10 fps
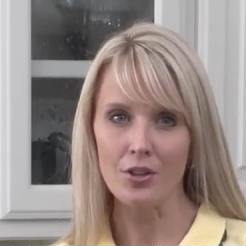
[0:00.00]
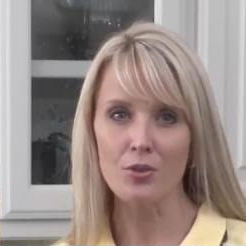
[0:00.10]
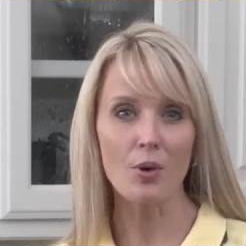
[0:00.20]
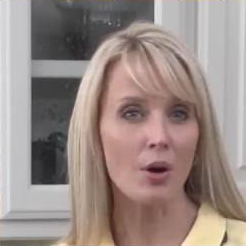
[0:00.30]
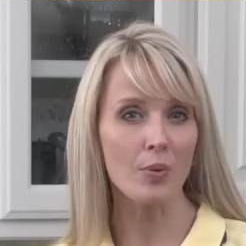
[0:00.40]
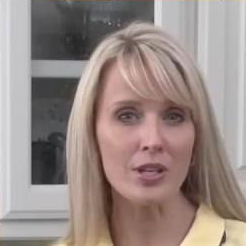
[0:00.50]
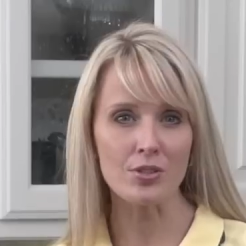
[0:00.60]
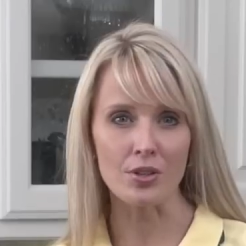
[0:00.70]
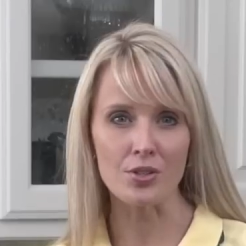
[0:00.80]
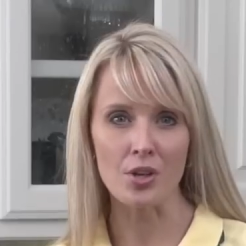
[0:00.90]
Through our
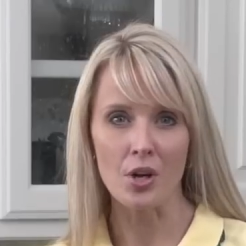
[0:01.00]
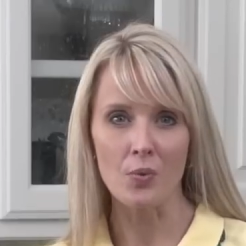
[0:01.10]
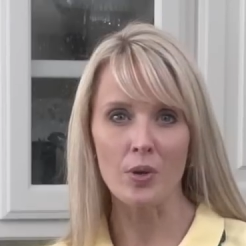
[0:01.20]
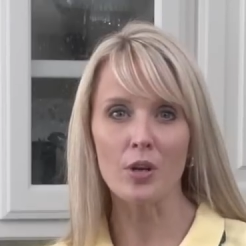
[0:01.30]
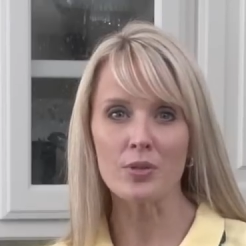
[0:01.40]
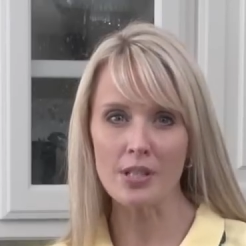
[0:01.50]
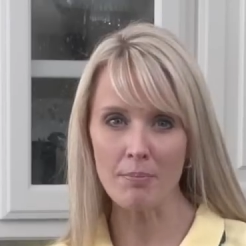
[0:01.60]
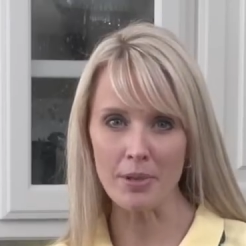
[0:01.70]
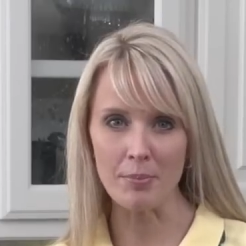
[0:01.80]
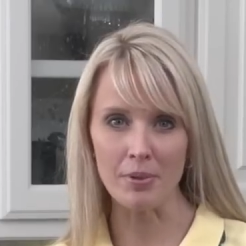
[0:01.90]
research, we know
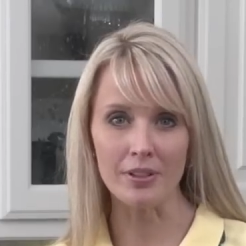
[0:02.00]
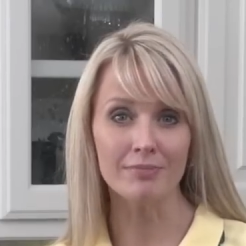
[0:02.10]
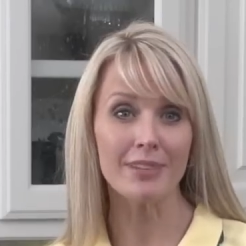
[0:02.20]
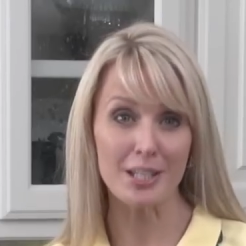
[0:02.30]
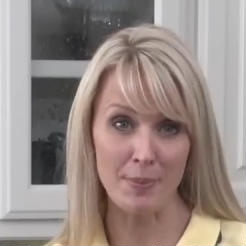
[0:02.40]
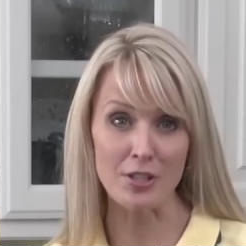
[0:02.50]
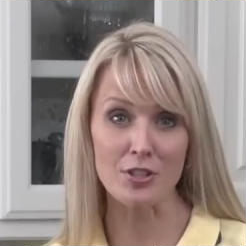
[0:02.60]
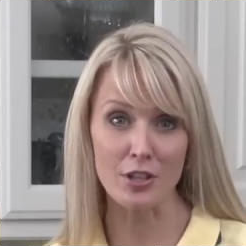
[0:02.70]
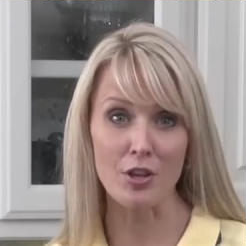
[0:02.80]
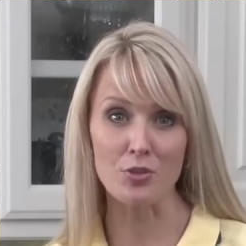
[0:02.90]
some people,
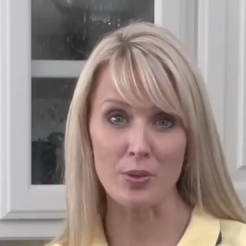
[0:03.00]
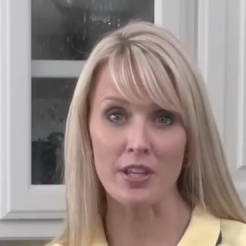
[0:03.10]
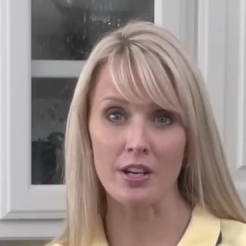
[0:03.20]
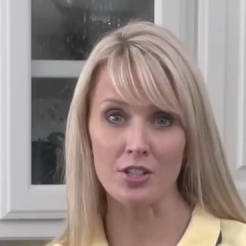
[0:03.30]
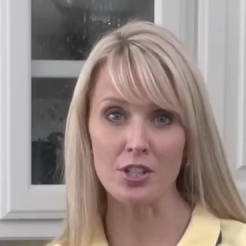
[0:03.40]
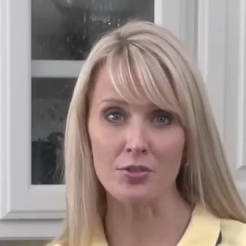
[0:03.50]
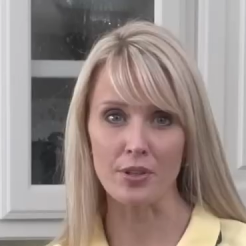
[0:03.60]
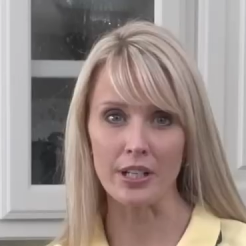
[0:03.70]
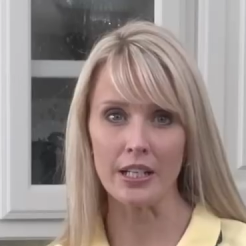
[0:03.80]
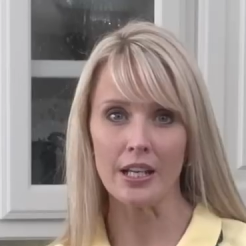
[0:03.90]
especially those with young
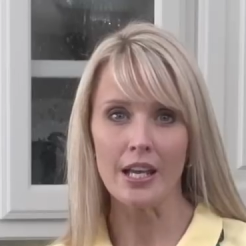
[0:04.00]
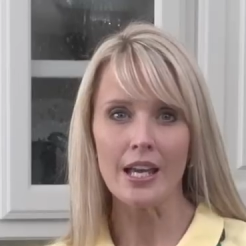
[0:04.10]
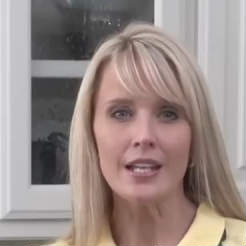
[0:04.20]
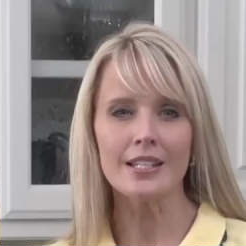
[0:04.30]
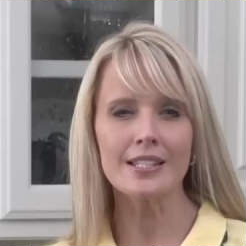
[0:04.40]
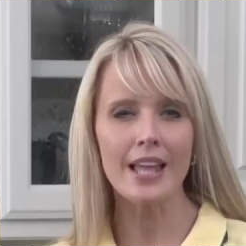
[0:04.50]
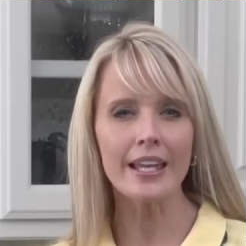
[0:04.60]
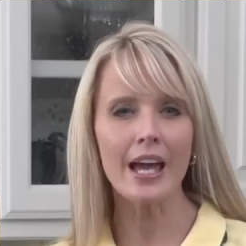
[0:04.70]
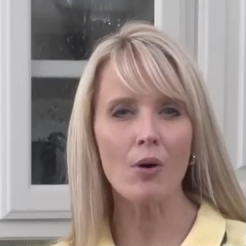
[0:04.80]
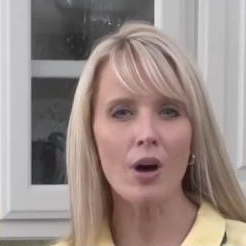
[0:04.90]
children,
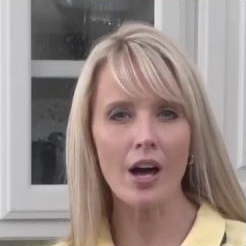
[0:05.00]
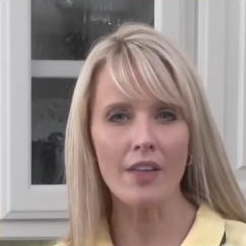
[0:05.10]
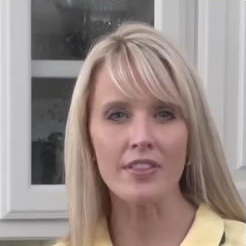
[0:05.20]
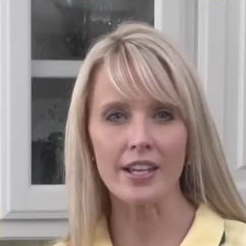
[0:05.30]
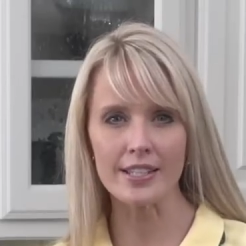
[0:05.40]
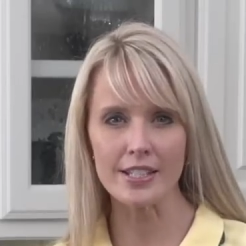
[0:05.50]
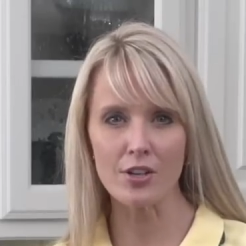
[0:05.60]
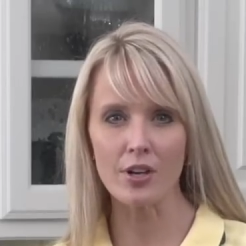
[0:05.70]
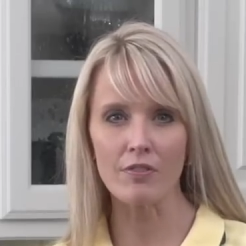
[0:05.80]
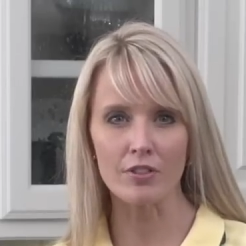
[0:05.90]
dislike how hot the
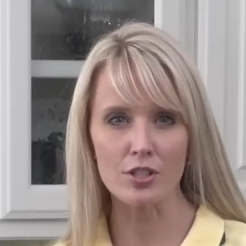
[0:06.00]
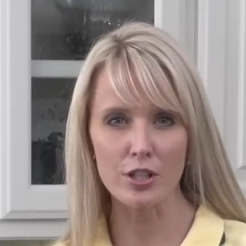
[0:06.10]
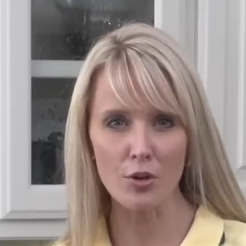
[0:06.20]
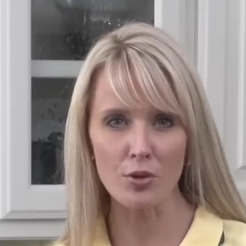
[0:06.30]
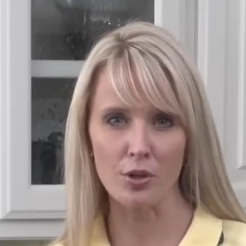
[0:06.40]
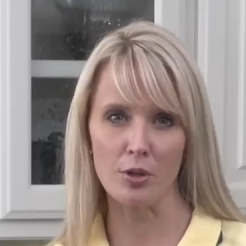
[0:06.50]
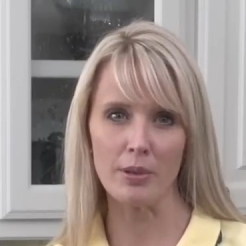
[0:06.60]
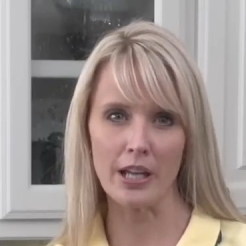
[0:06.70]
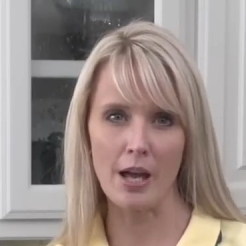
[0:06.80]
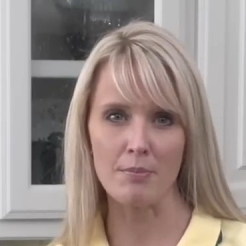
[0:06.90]
exterior of a slow cooker
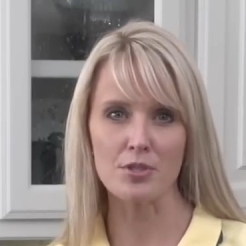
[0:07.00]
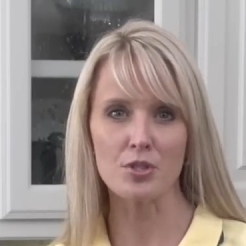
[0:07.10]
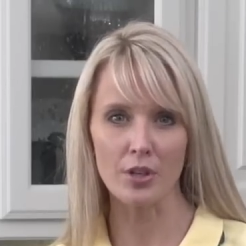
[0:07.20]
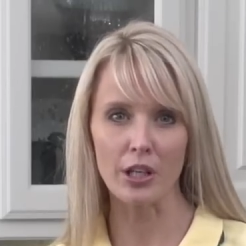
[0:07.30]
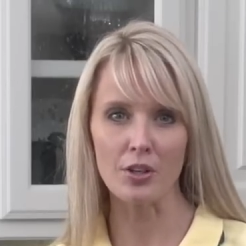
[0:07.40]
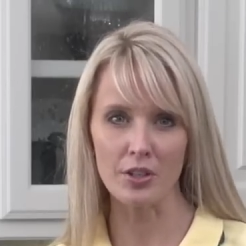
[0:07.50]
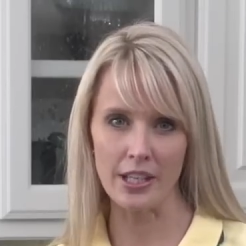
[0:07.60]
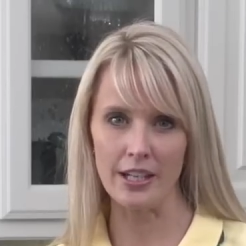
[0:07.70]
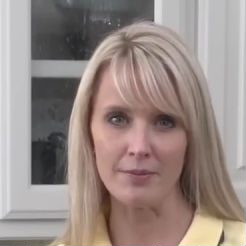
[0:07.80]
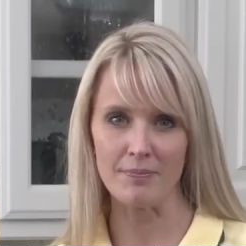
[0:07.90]
becomes during
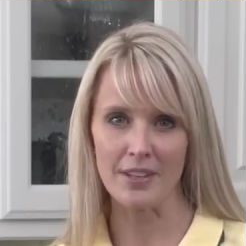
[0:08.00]
cooking.